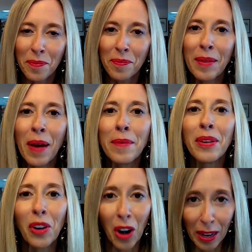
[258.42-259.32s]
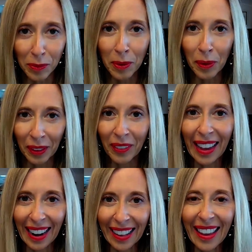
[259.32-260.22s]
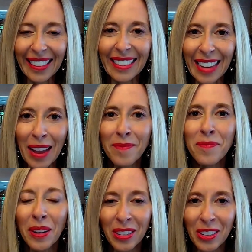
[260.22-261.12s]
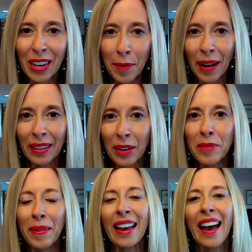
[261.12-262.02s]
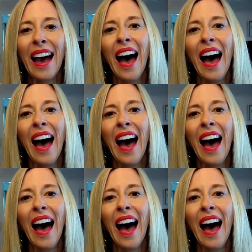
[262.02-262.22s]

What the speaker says: my mom and her husband were living in LA at the time when she got pregnant with me.